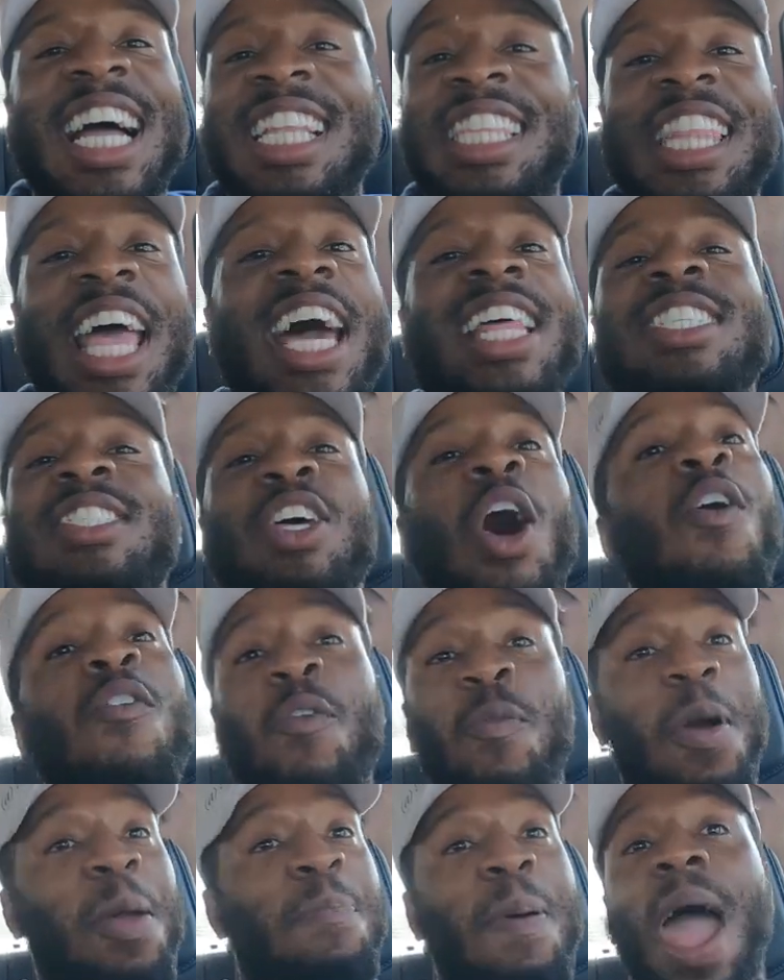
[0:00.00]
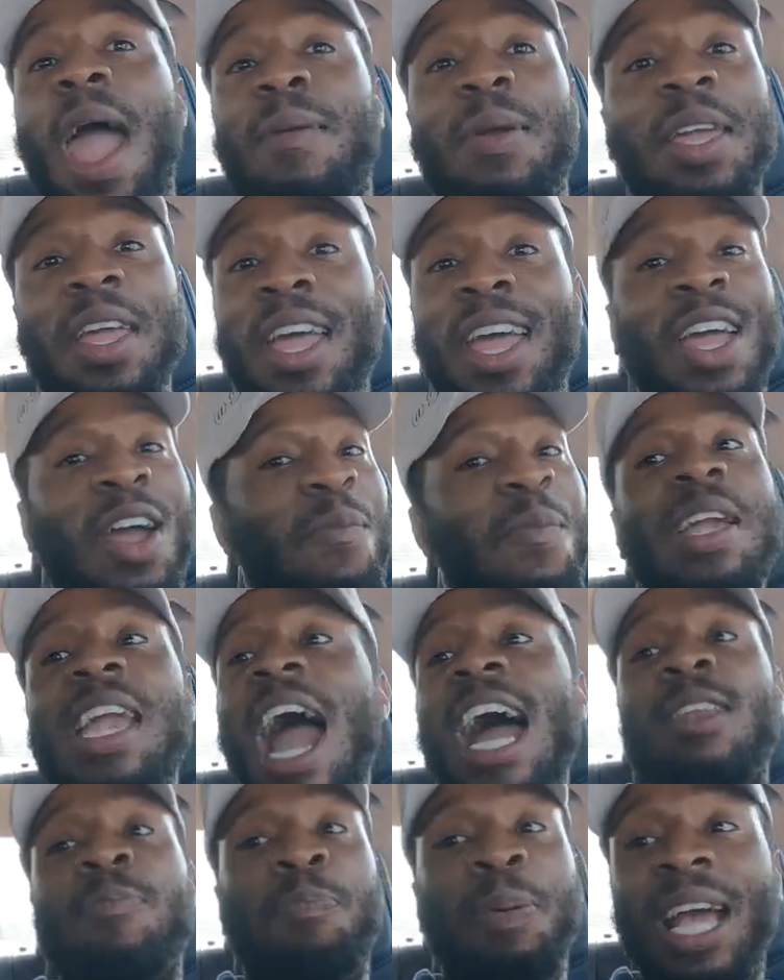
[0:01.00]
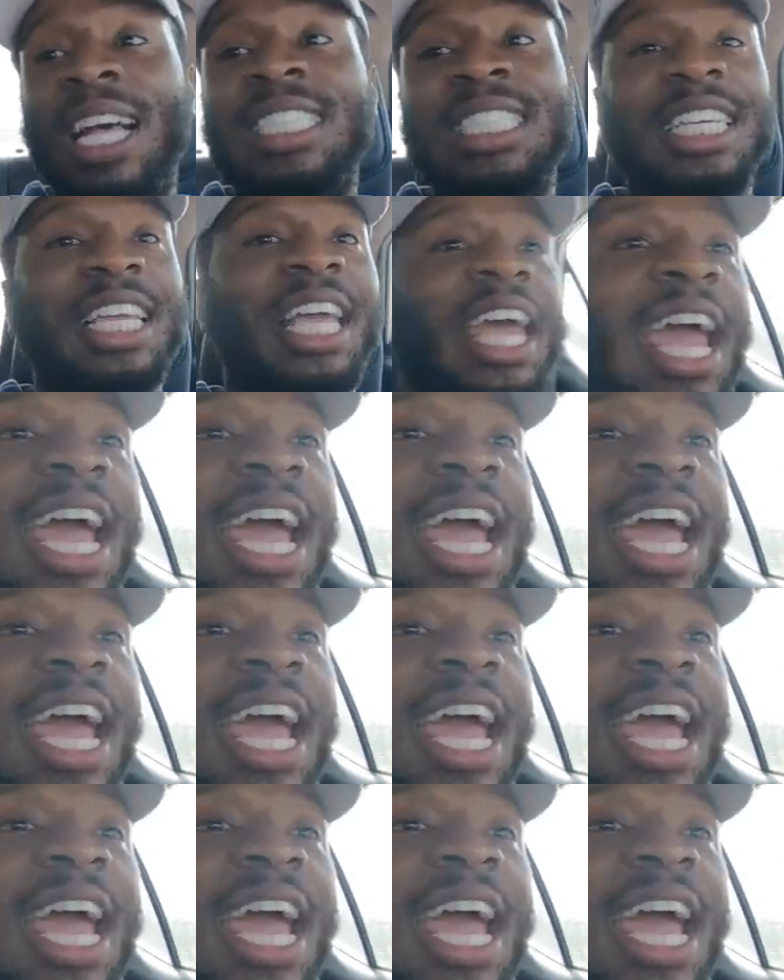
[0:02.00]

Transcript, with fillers: like that, it's over with, baby. We got busy.